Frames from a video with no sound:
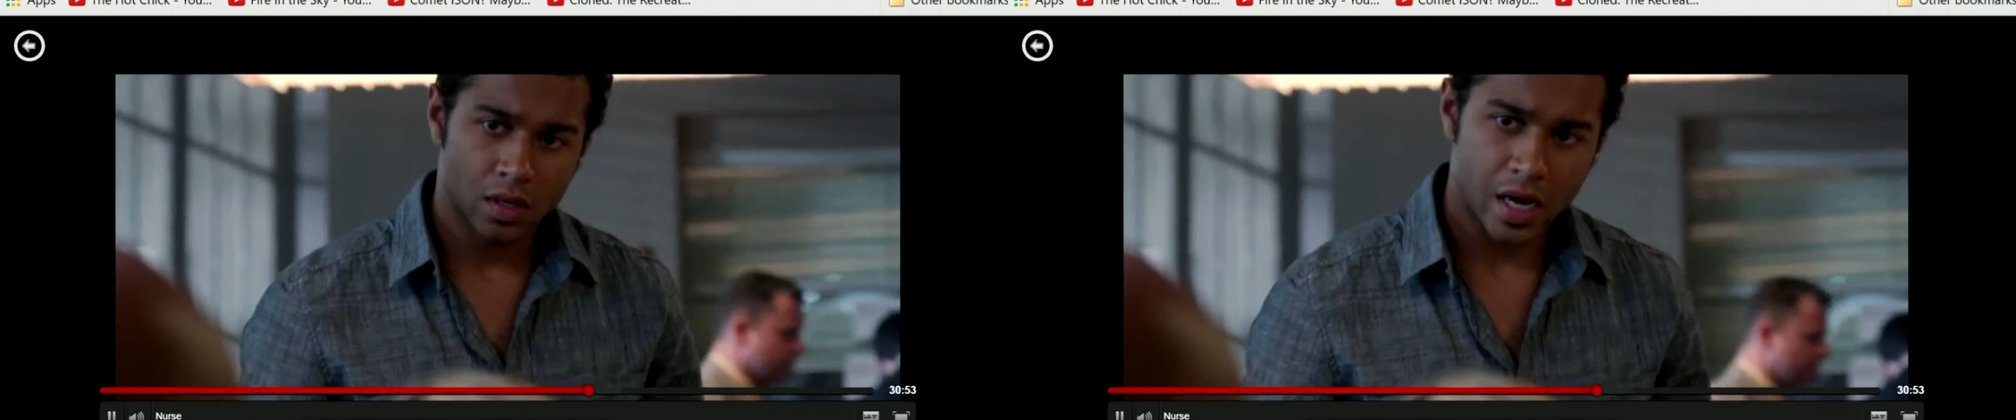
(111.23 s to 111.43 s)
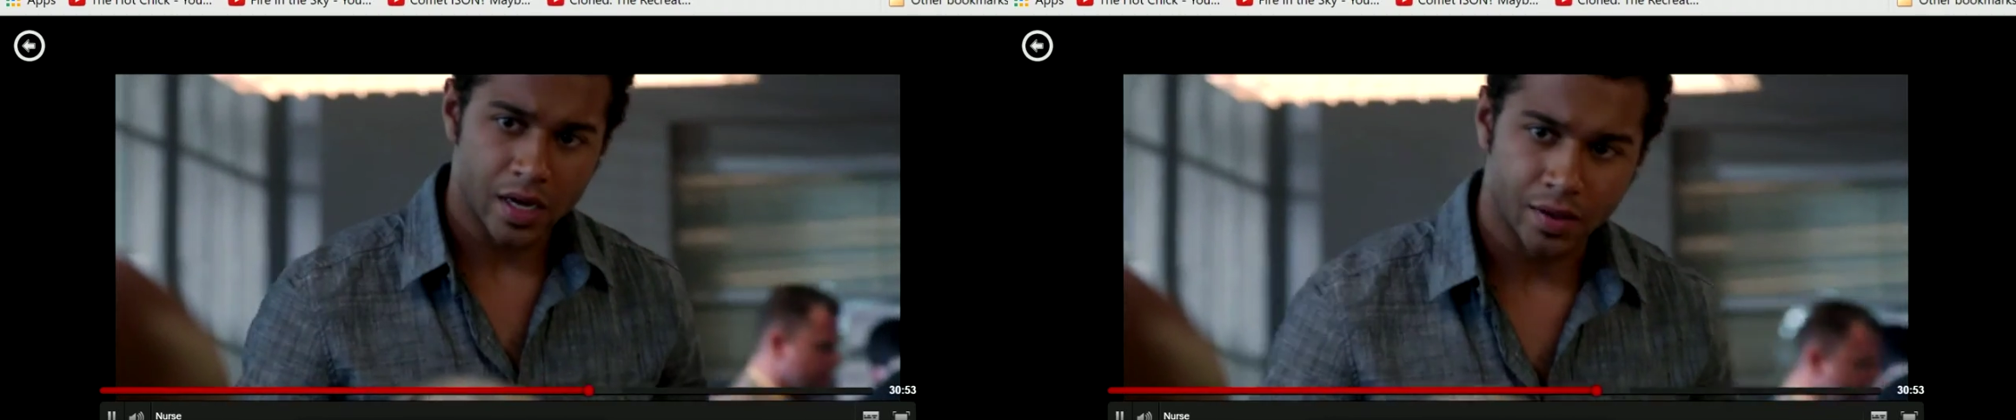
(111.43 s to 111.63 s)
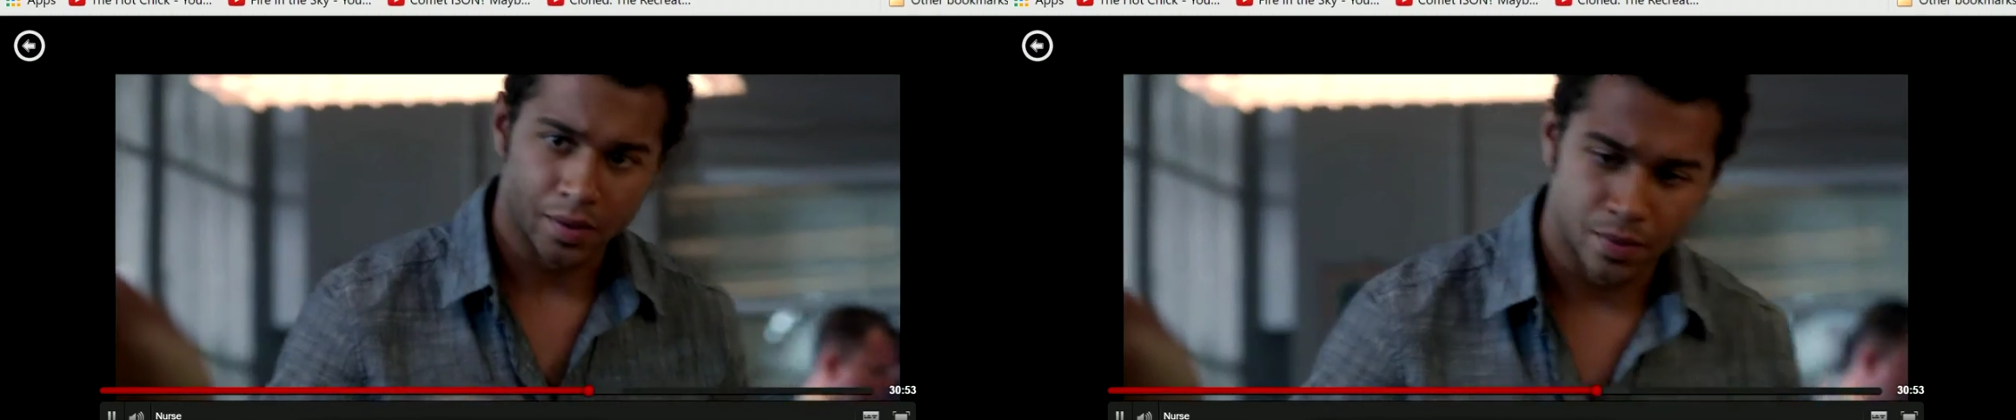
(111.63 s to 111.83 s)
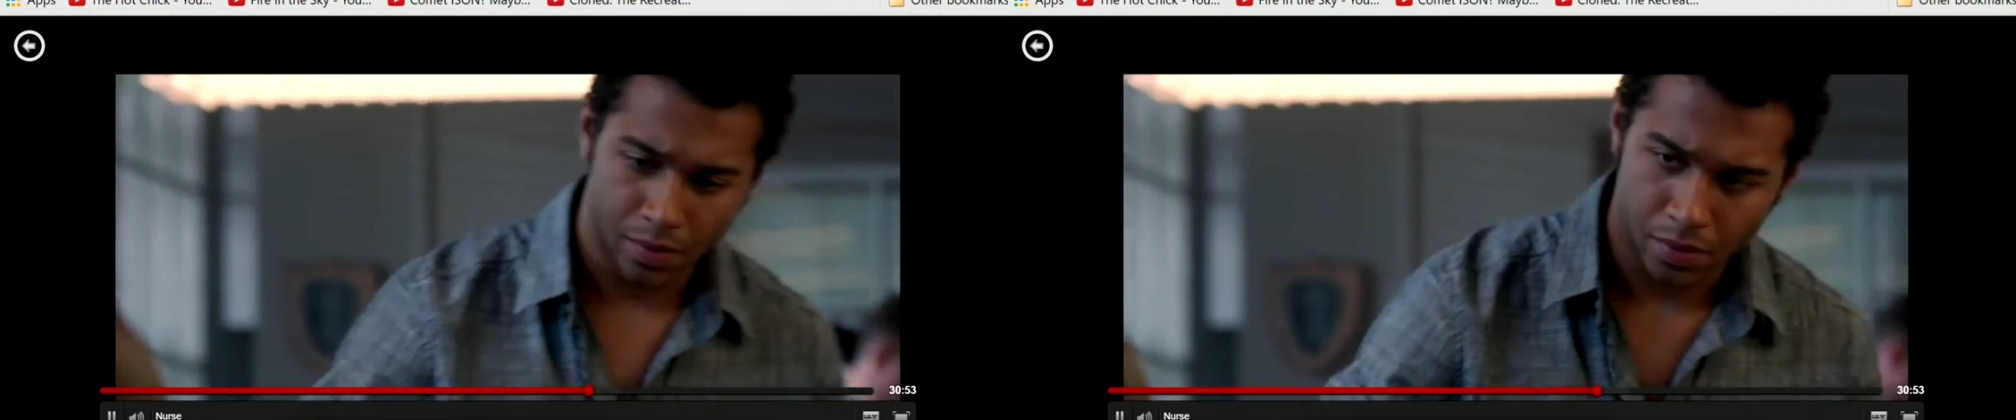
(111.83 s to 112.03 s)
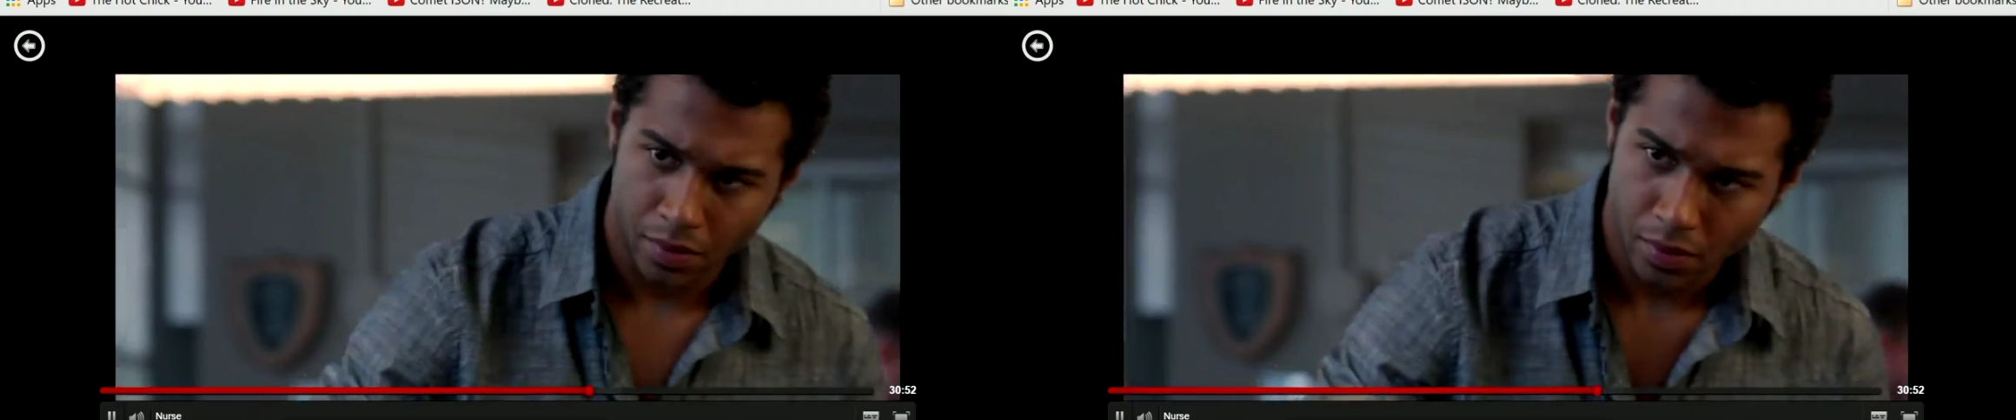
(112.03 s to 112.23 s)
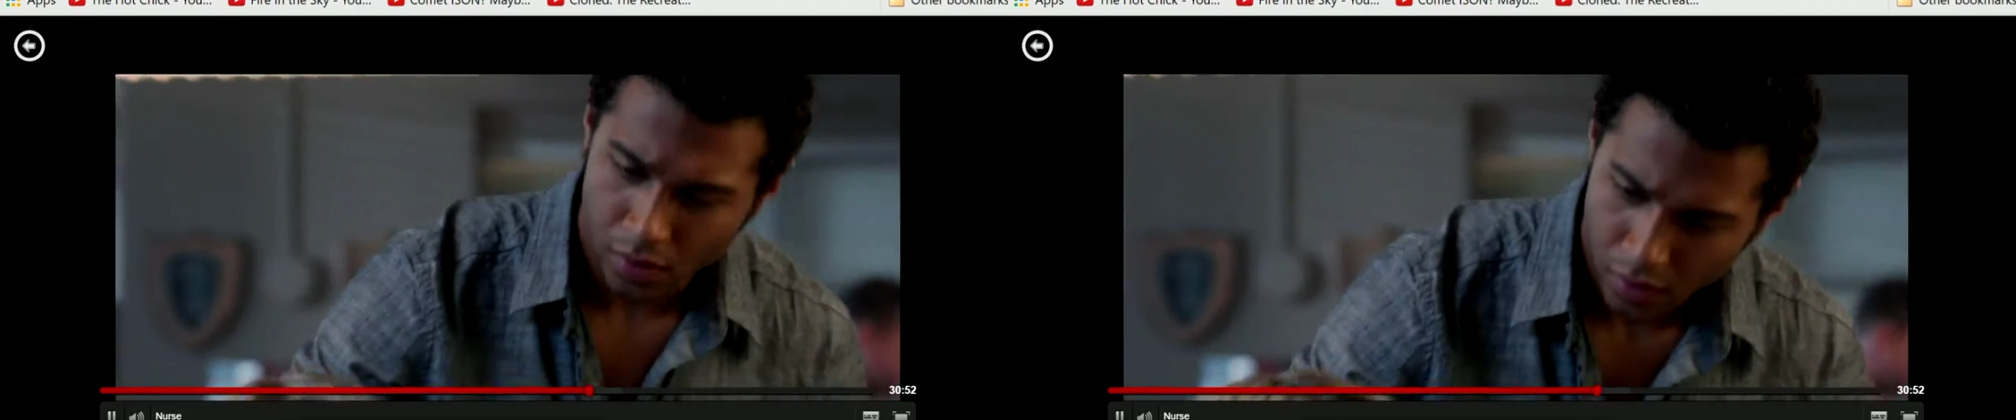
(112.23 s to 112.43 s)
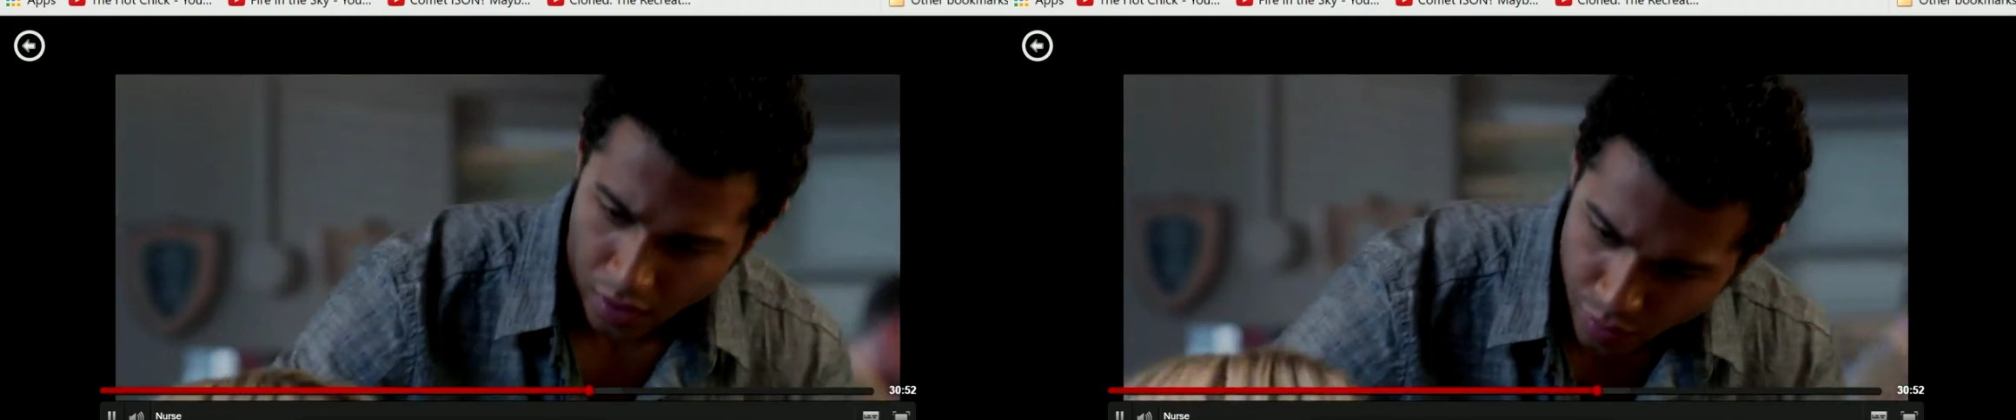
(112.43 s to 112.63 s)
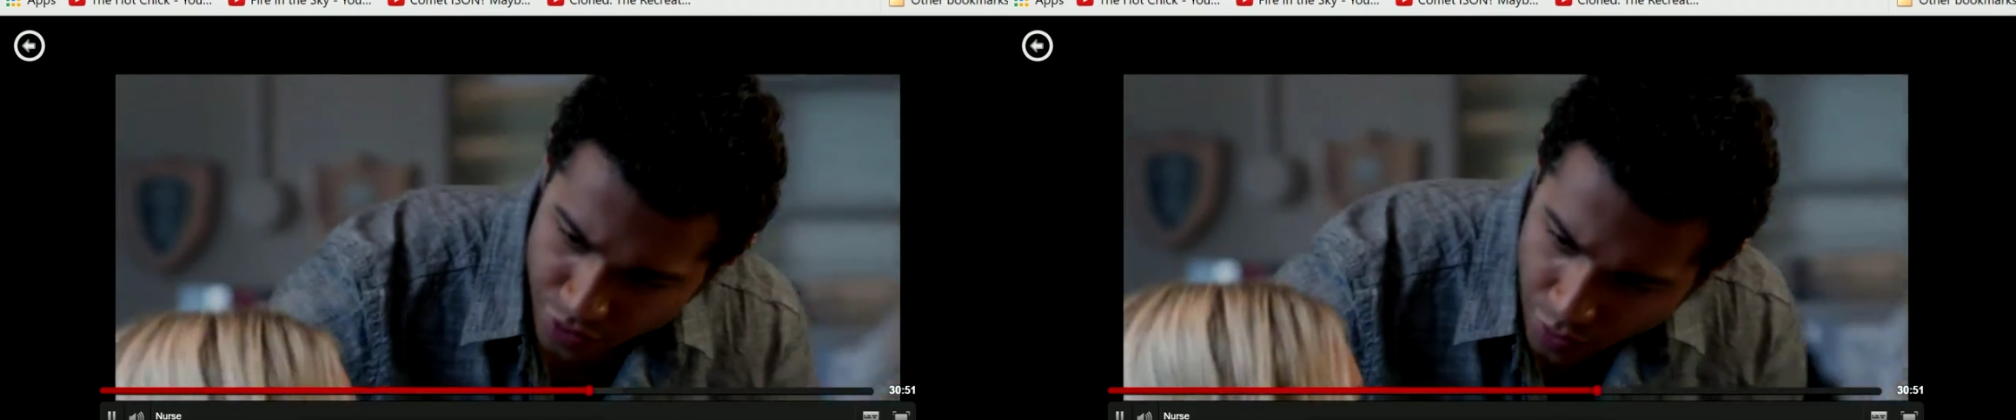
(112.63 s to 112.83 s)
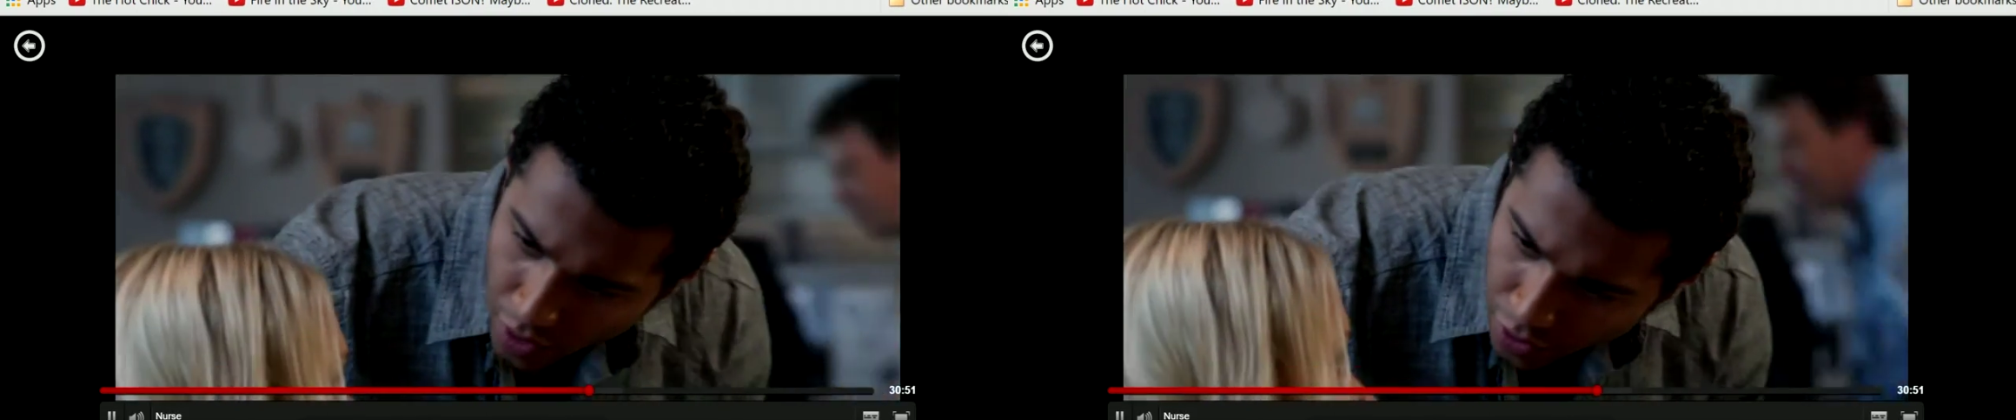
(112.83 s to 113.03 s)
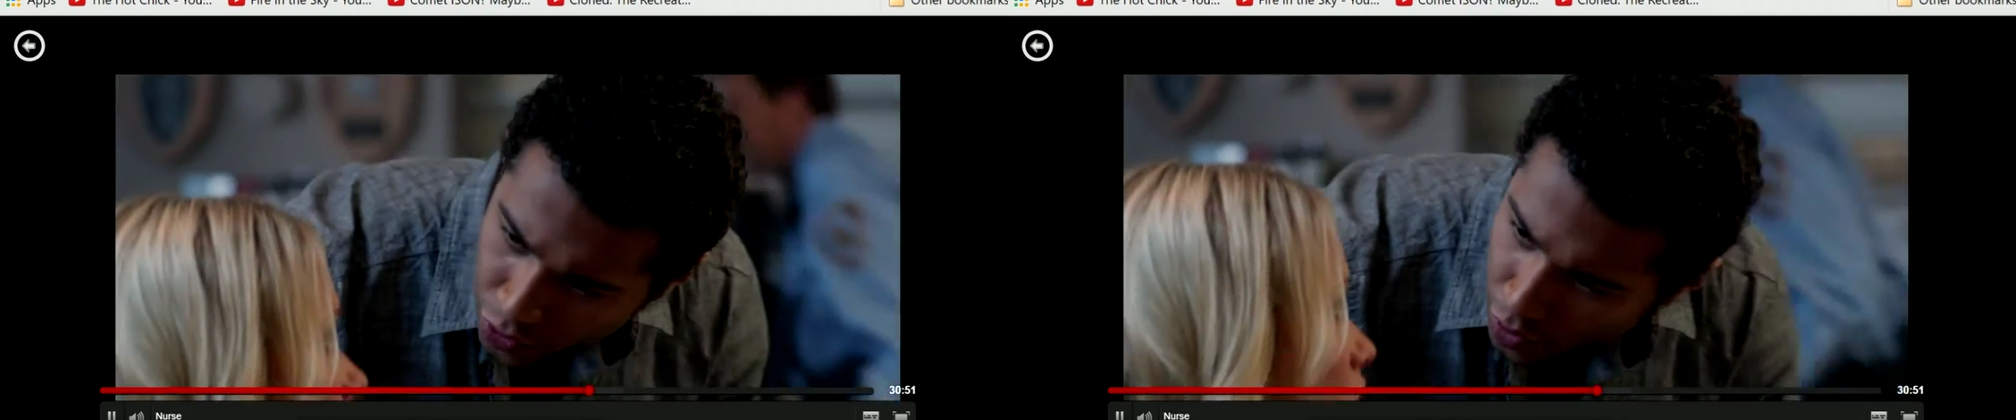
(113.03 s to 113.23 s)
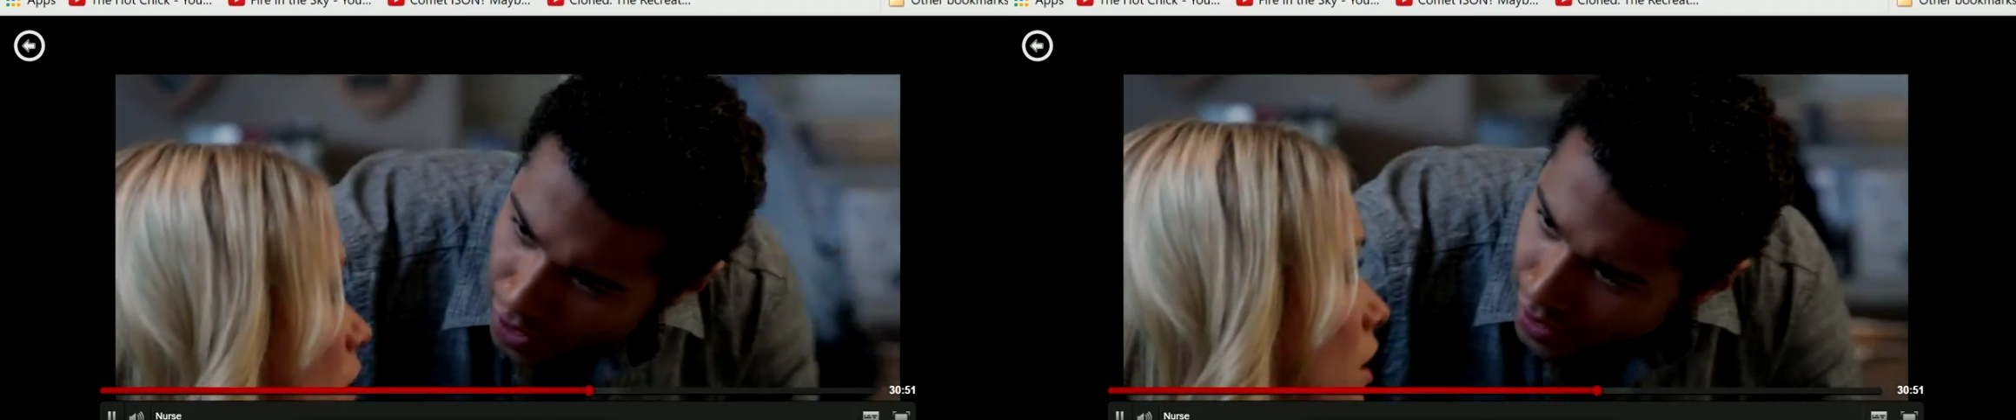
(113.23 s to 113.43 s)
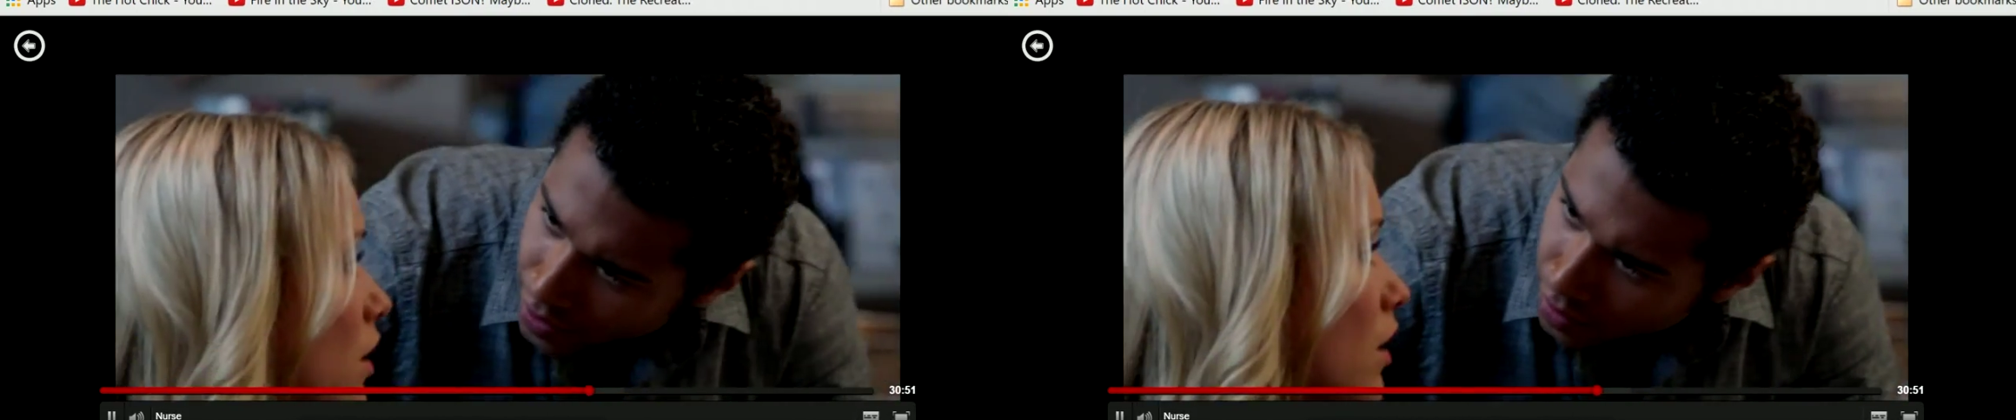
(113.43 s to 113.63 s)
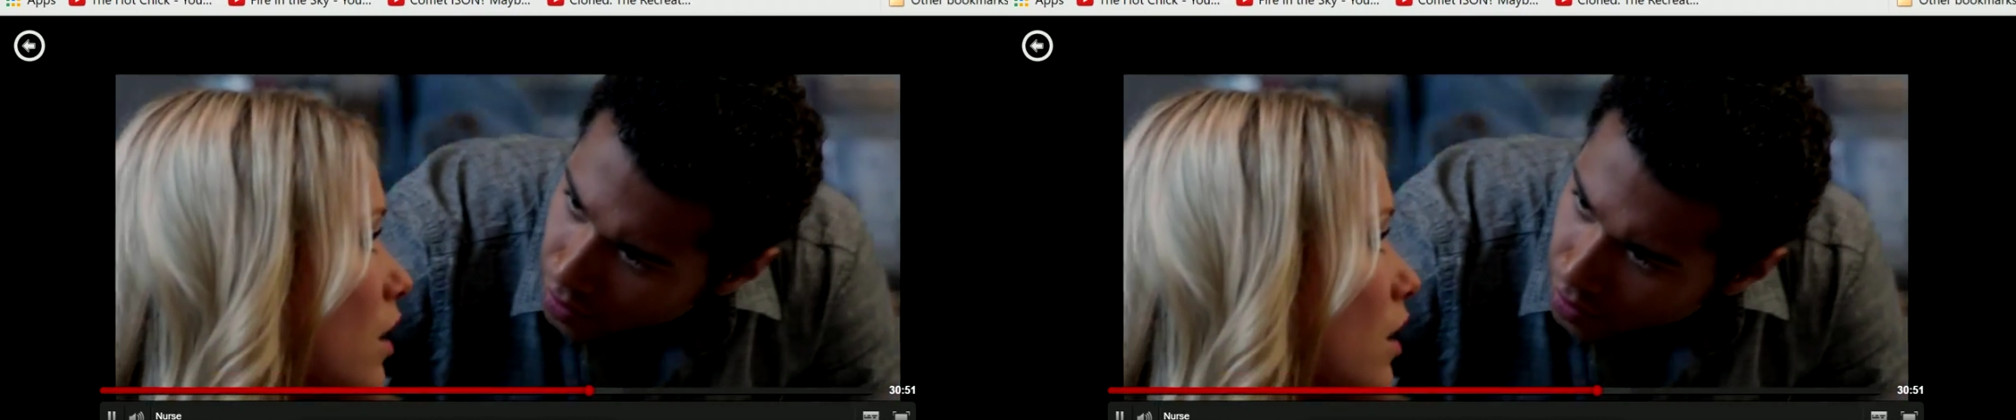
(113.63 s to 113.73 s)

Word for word: Hey. Hey, what's going on? Are you okay?